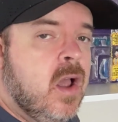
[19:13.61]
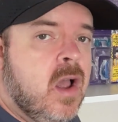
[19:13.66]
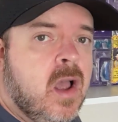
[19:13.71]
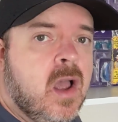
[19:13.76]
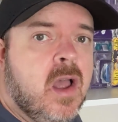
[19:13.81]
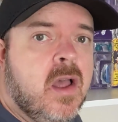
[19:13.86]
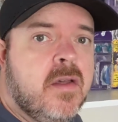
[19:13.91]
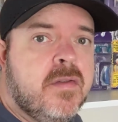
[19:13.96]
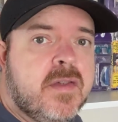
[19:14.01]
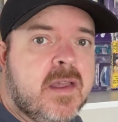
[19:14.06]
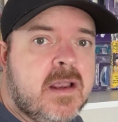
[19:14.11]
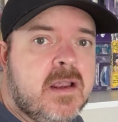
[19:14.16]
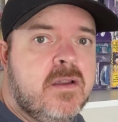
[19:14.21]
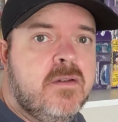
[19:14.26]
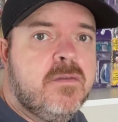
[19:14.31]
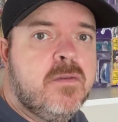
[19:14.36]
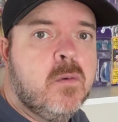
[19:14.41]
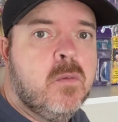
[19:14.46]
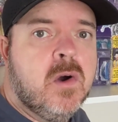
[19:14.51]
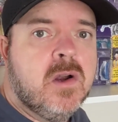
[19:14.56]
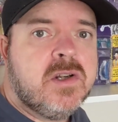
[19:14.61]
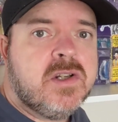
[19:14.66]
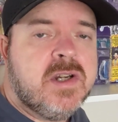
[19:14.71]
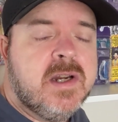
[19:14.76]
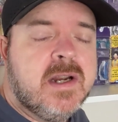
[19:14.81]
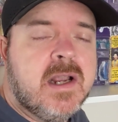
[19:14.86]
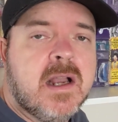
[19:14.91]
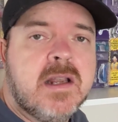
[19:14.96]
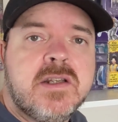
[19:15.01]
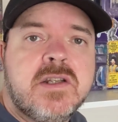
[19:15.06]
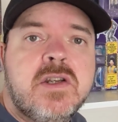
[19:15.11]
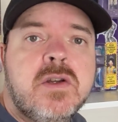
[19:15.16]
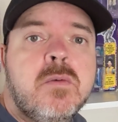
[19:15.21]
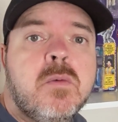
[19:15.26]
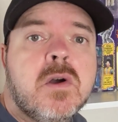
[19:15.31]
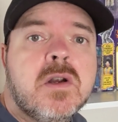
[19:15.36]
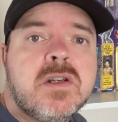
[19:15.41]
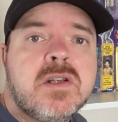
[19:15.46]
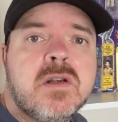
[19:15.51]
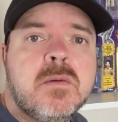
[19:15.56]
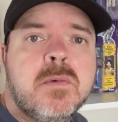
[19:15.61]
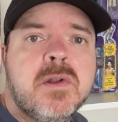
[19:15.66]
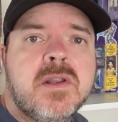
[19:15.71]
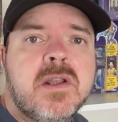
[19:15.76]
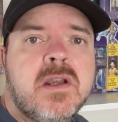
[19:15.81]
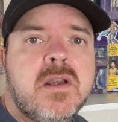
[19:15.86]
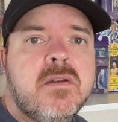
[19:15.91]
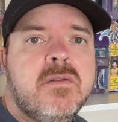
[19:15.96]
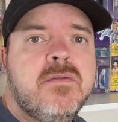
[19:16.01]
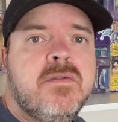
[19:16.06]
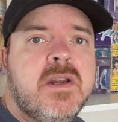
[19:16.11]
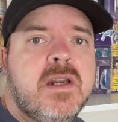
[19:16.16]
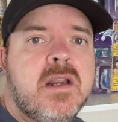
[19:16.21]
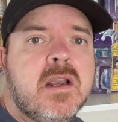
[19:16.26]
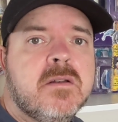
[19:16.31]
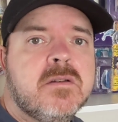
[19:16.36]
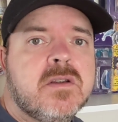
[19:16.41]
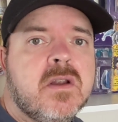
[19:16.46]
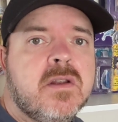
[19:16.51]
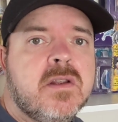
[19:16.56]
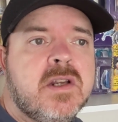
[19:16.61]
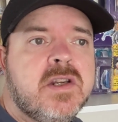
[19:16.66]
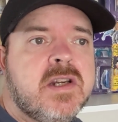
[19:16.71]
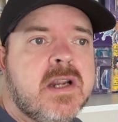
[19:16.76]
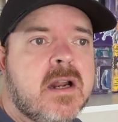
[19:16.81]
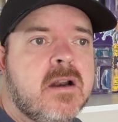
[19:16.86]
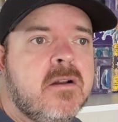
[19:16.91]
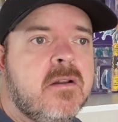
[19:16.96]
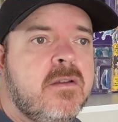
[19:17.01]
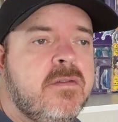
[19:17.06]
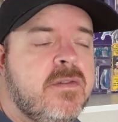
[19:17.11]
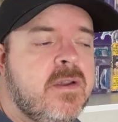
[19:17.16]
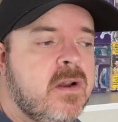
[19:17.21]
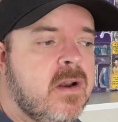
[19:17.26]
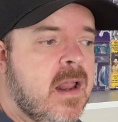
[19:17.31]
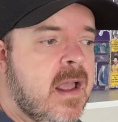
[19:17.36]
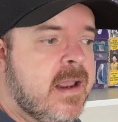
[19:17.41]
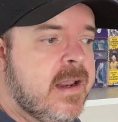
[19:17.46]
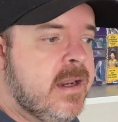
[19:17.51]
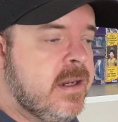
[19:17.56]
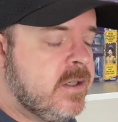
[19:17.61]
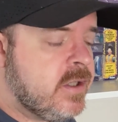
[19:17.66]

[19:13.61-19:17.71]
Uh, thank you for watching, guys. Do watch some of the videos on the channel if you like.